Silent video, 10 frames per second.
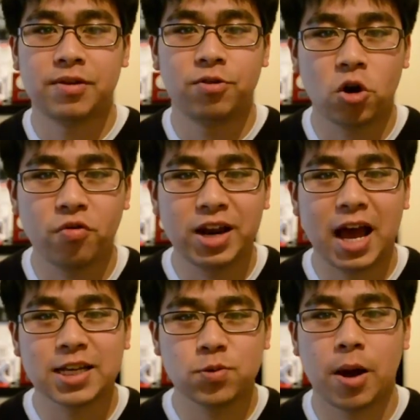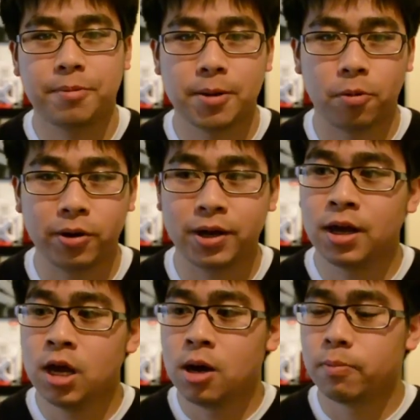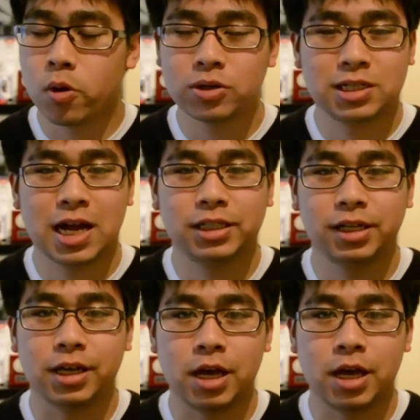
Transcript: If it already has a webcam on it, most likely